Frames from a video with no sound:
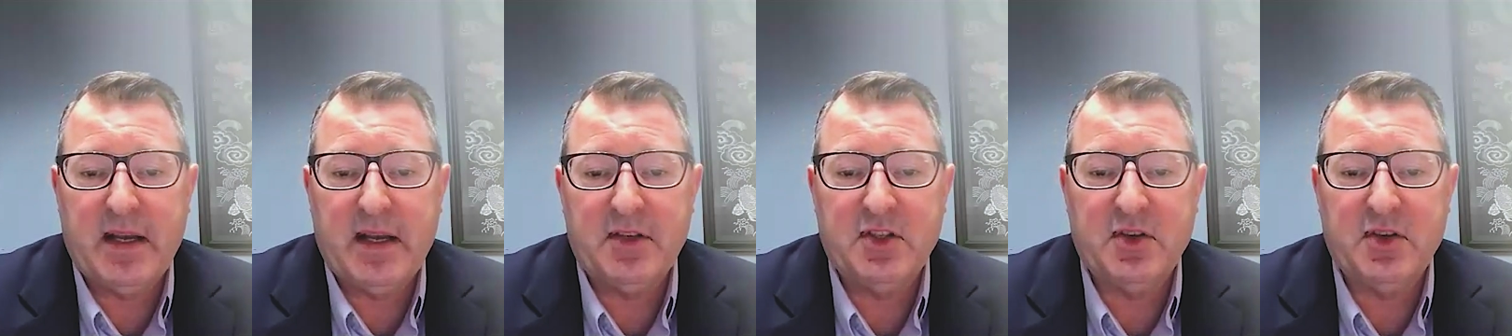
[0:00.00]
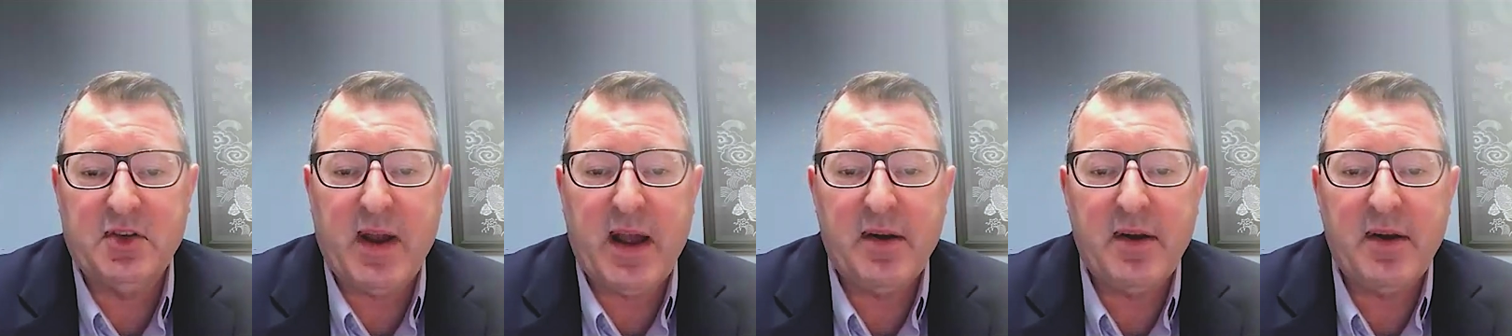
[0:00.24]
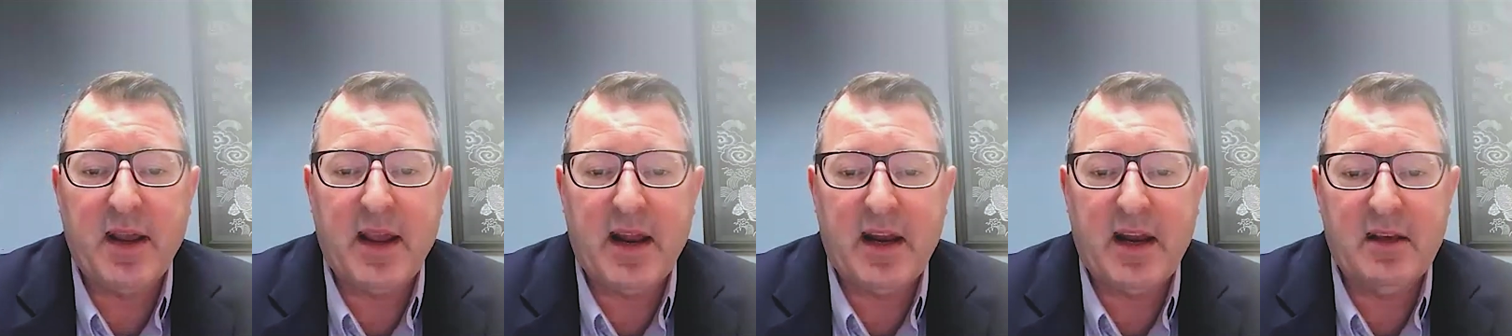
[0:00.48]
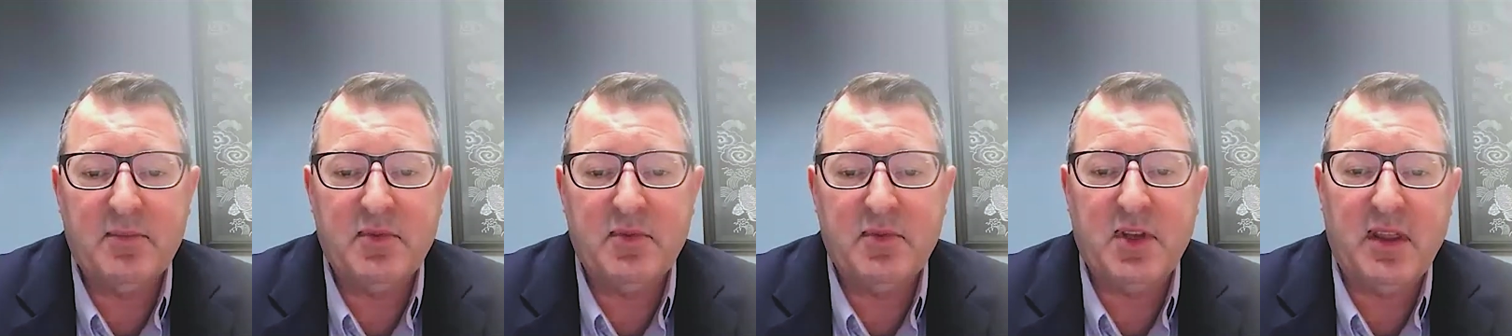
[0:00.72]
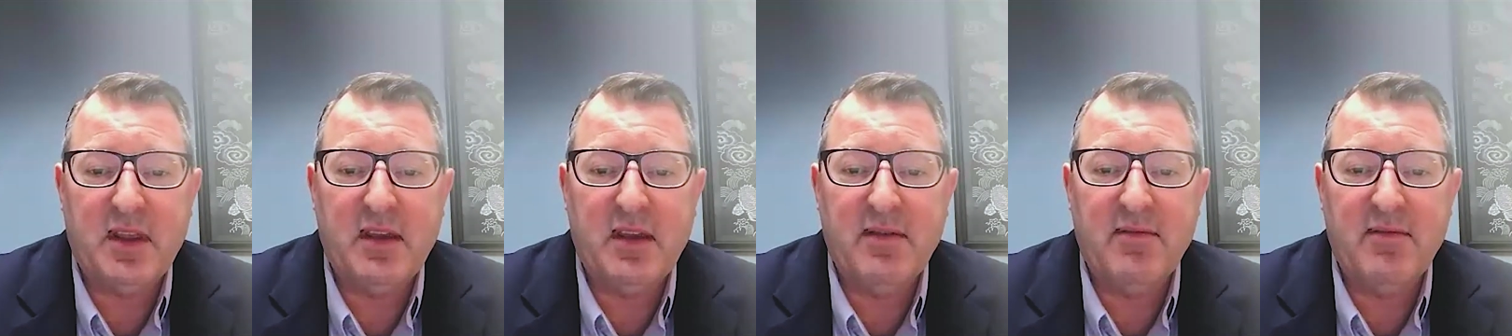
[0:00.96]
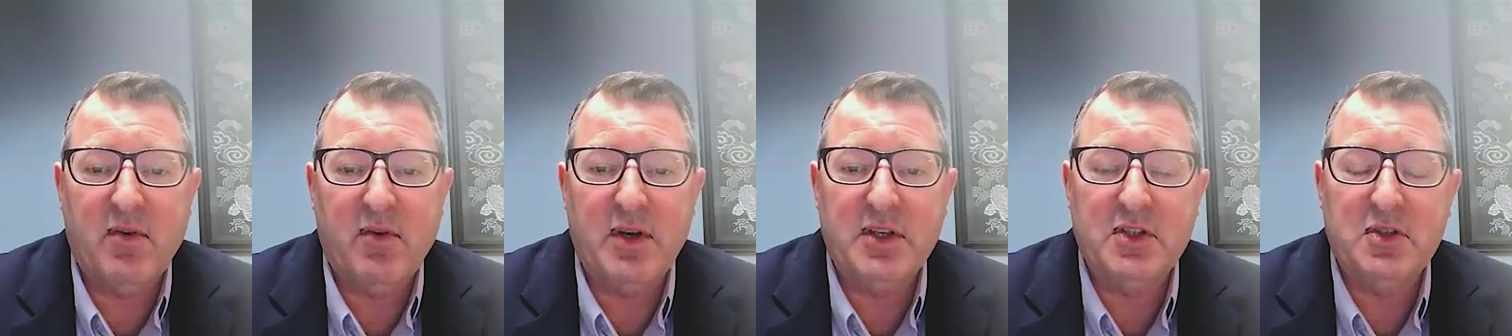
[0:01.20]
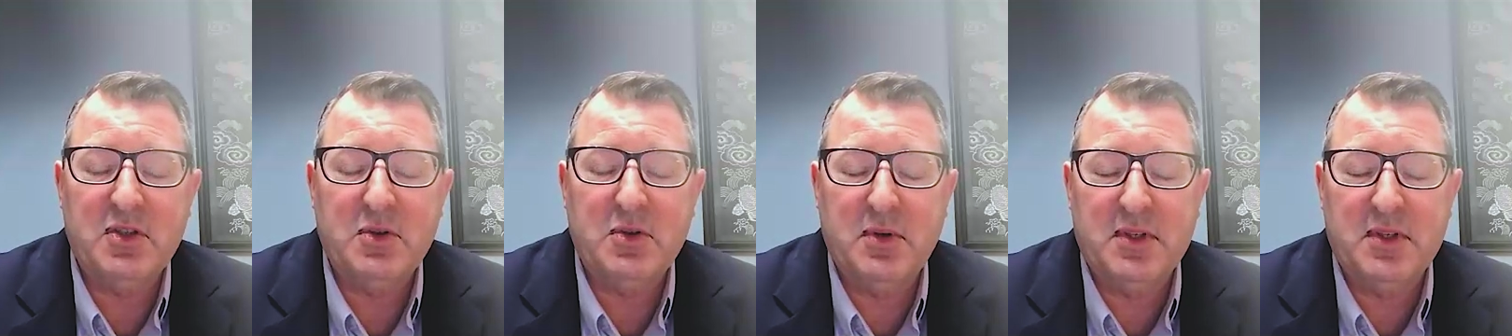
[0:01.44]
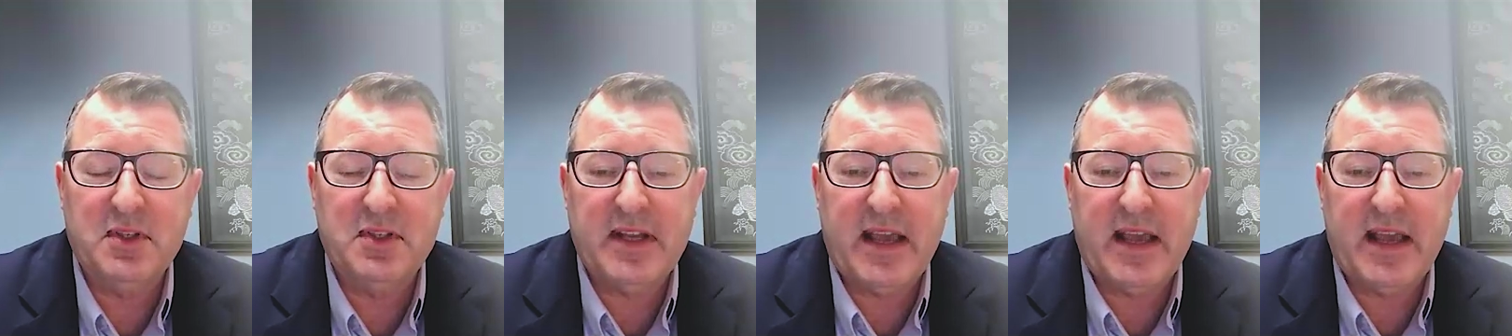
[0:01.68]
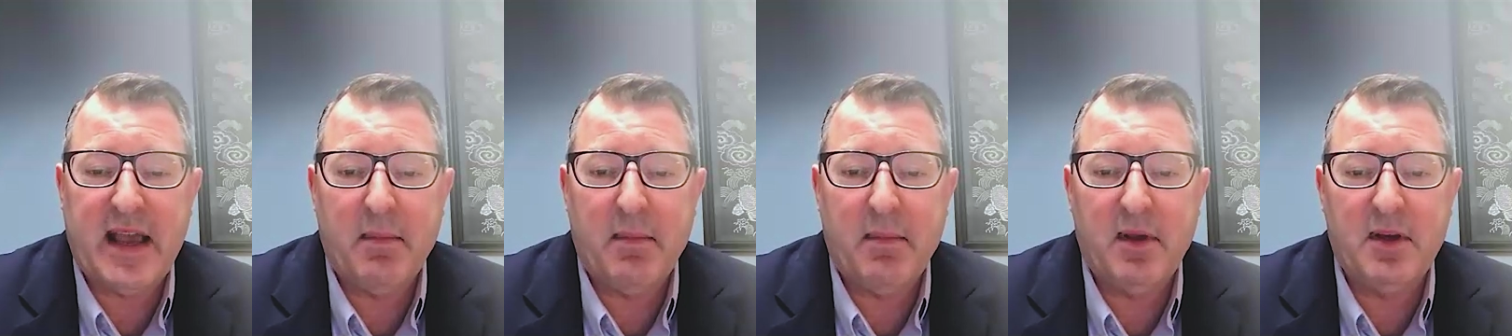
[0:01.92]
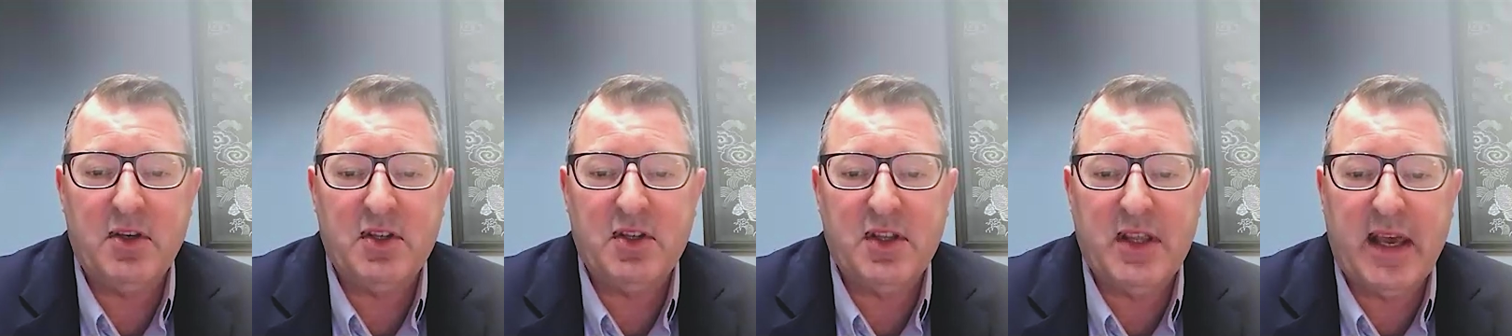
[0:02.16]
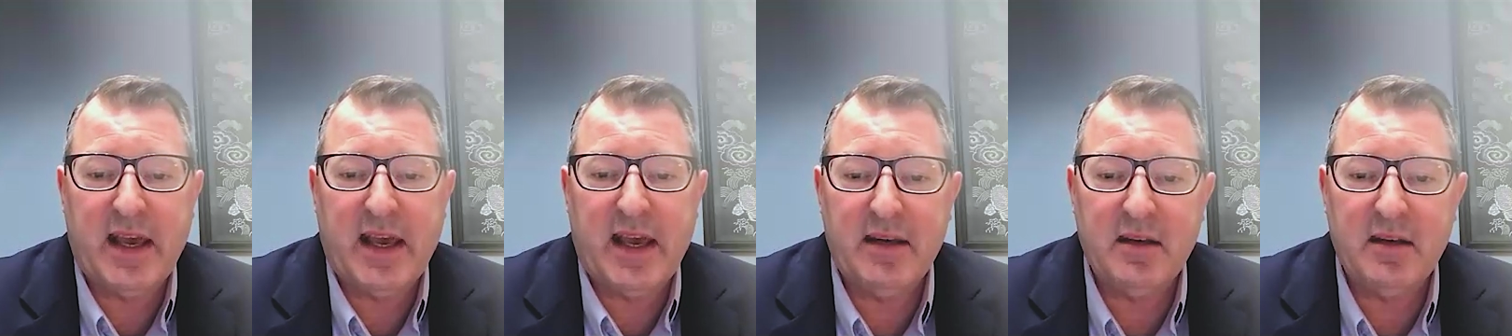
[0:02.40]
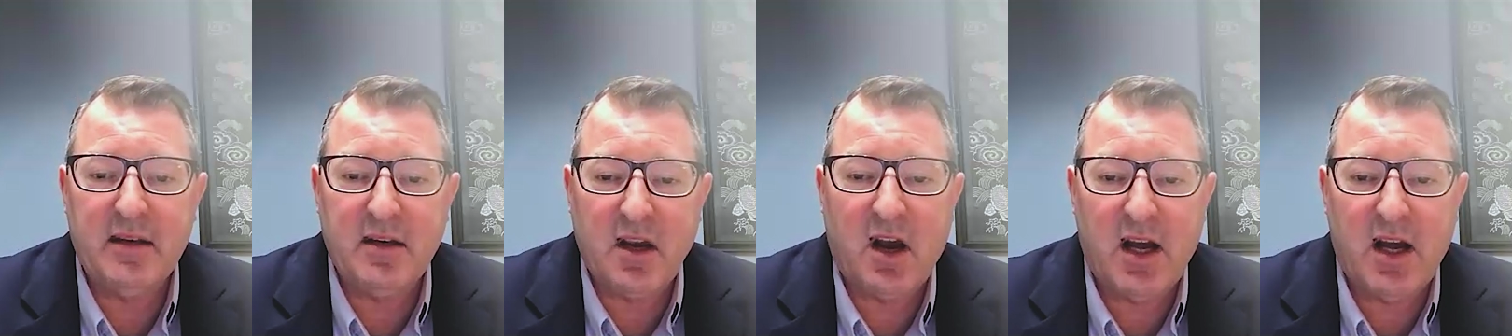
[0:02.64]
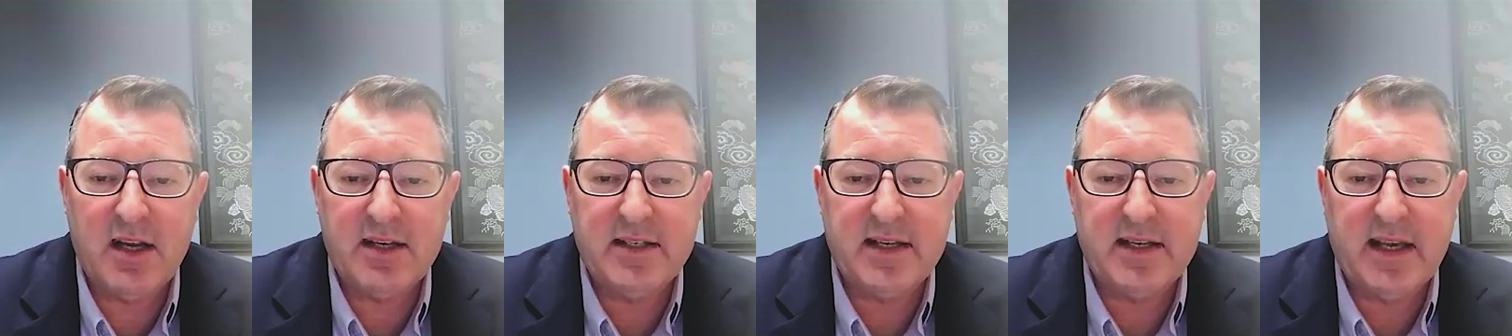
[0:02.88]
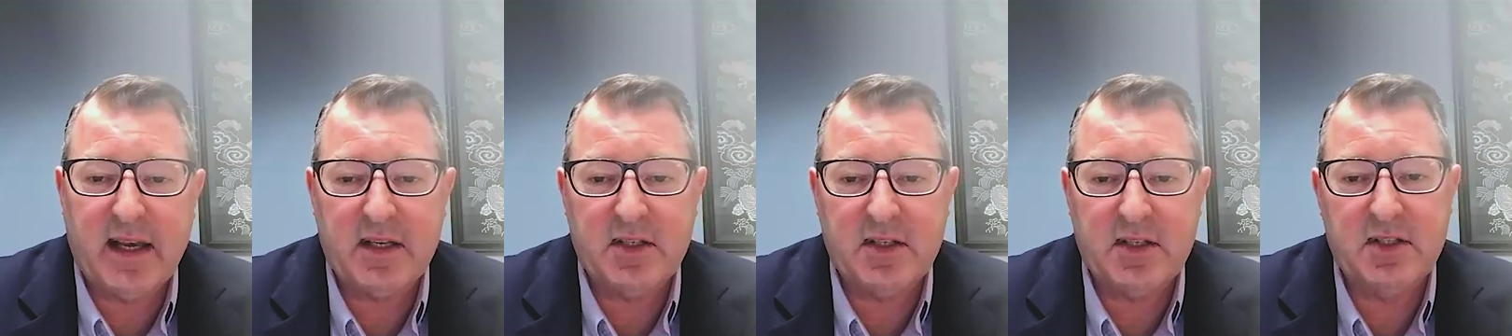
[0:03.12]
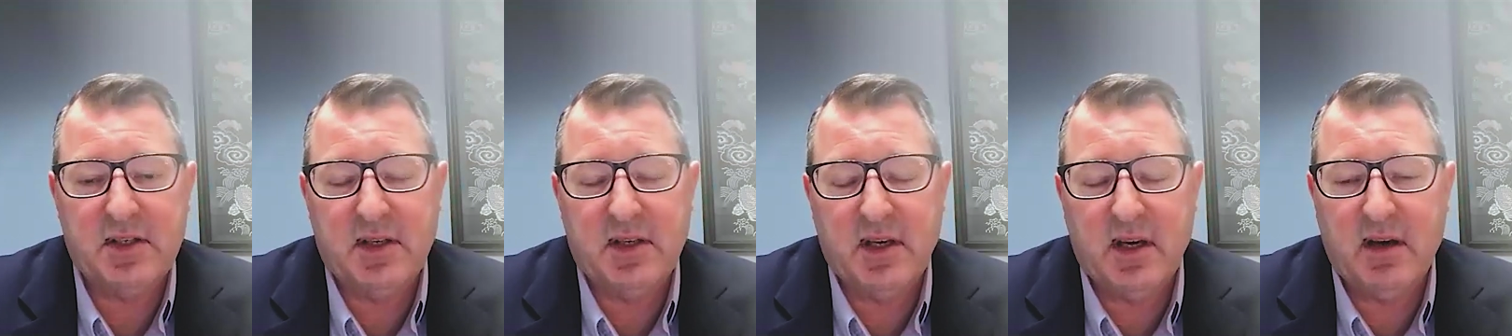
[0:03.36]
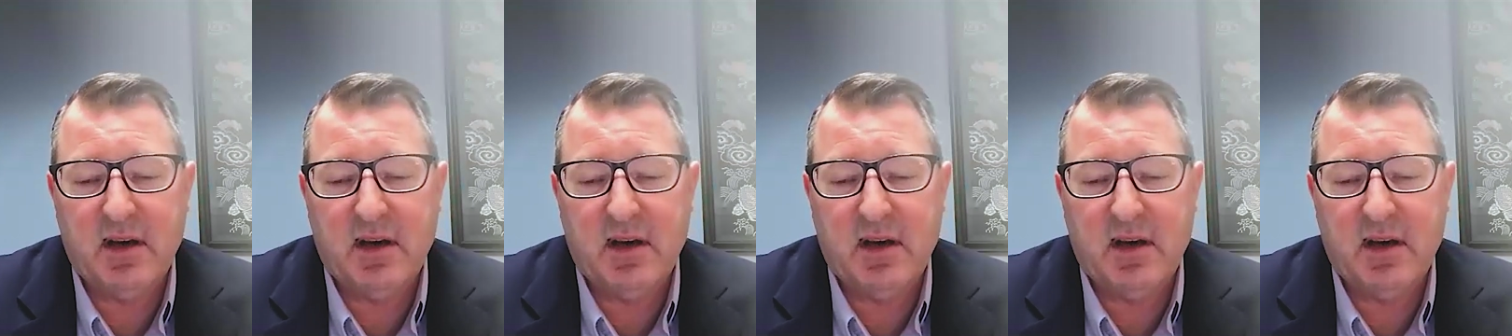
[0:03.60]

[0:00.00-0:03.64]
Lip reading: surrounding items on the invoice to establish that context